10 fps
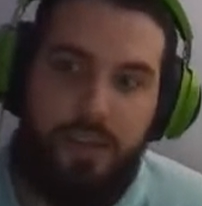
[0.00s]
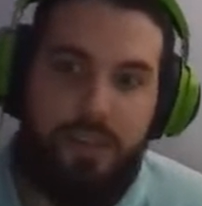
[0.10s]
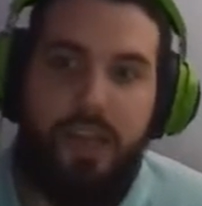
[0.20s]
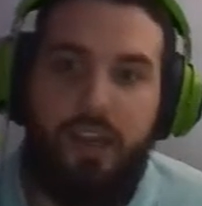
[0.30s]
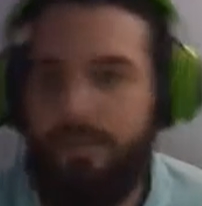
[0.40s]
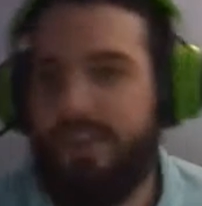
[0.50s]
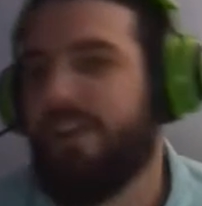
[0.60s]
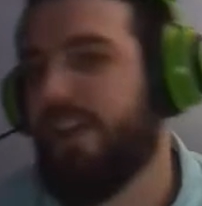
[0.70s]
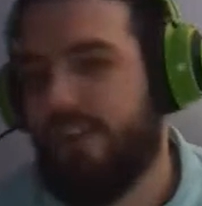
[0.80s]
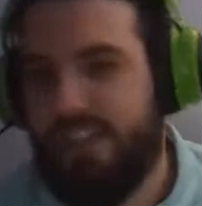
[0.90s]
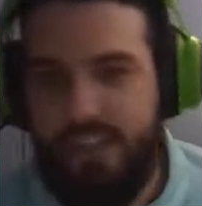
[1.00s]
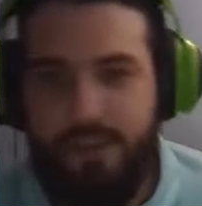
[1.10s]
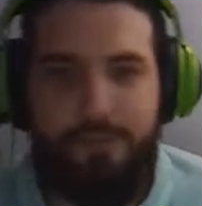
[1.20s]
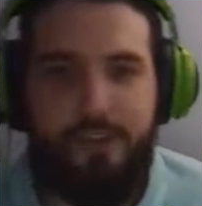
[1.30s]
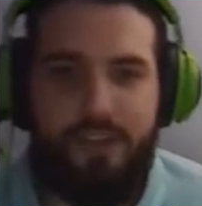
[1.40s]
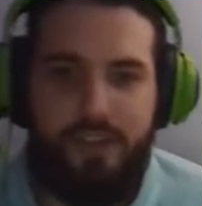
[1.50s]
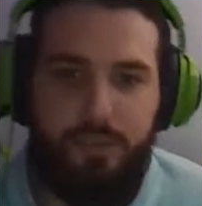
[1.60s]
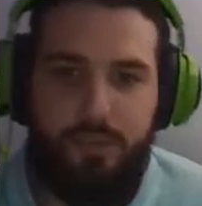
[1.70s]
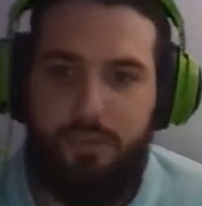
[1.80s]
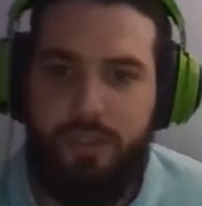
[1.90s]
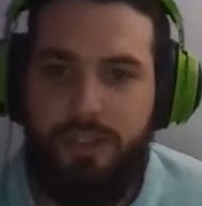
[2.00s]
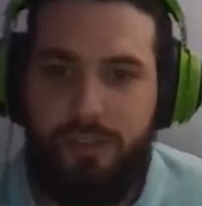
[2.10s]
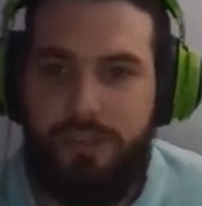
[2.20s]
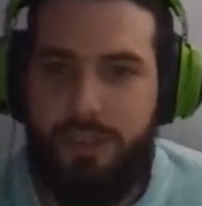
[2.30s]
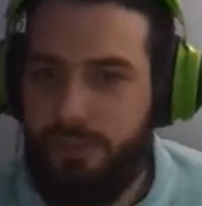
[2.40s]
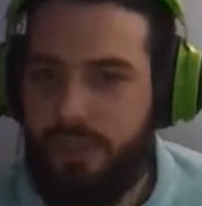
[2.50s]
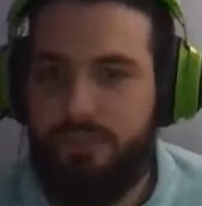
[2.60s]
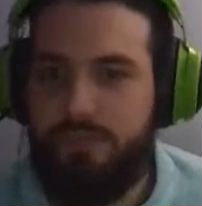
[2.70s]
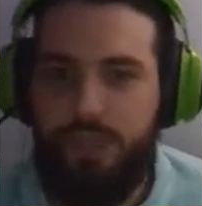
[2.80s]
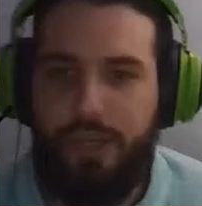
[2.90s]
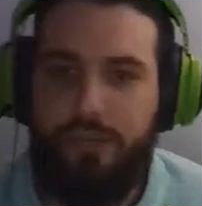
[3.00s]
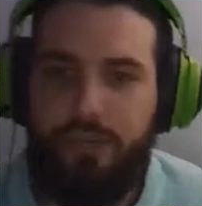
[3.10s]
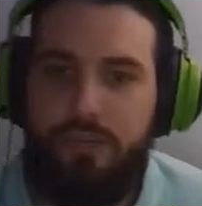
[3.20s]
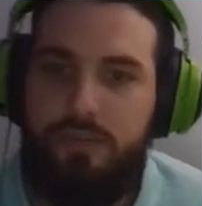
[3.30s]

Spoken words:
gonna be very different than what we're used to in general.